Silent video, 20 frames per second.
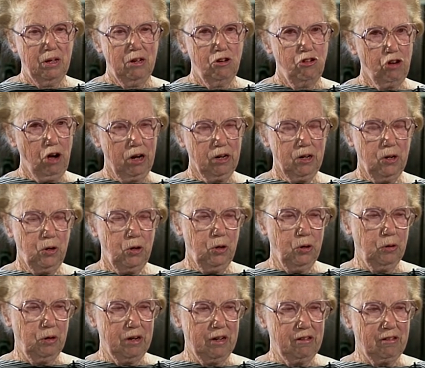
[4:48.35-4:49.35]
chocolate
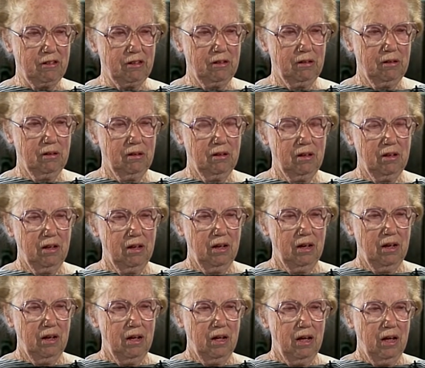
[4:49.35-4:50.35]
donuts,
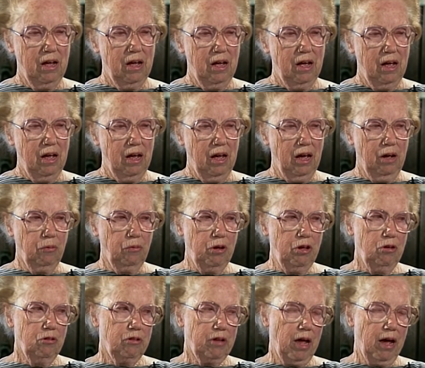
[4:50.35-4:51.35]
and we
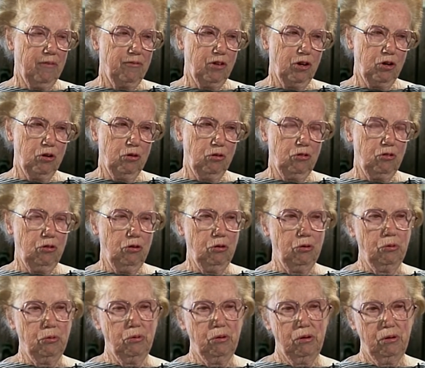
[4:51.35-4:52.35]
used to have to go
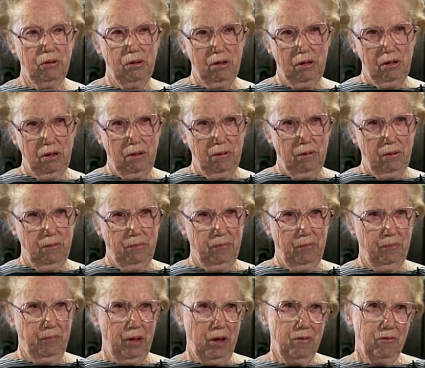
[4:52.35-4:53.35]
to,
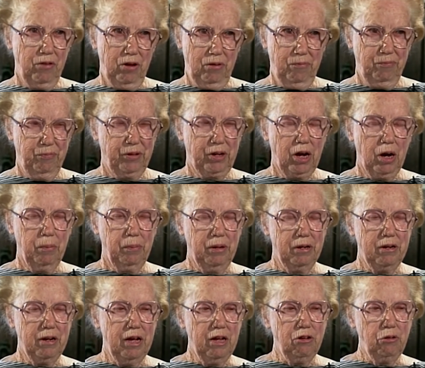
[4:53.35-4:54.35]
every couple of
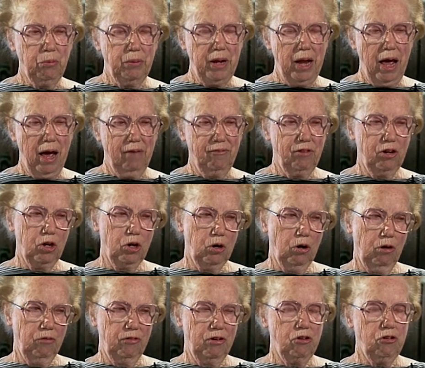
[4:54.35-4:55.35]
days, we'd have to
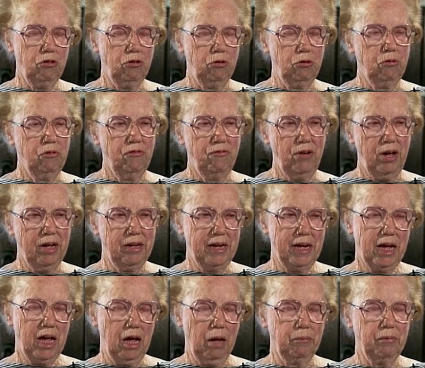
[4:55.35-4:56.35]
go over to
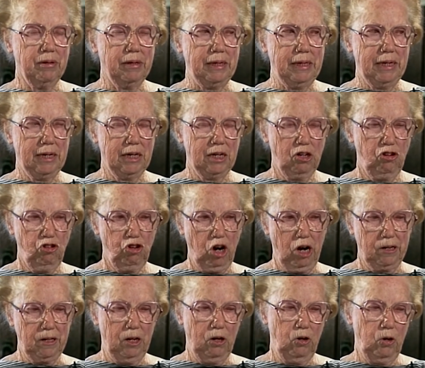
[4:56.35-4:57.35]
Vandekamp's and get a
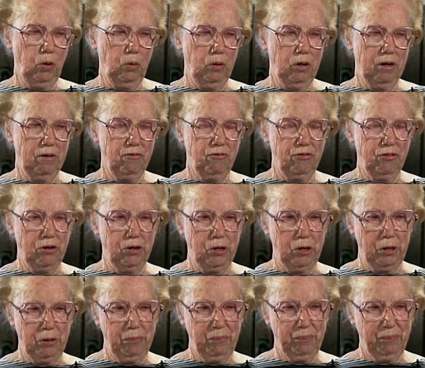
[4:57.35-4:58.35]
chocolate donut for
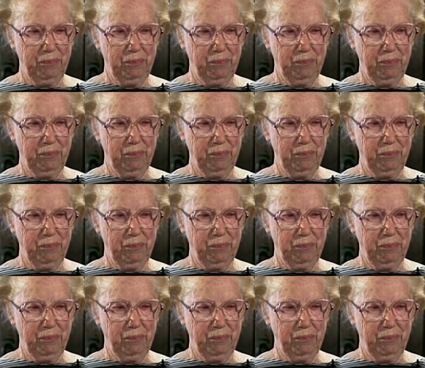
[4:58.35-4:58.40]
her.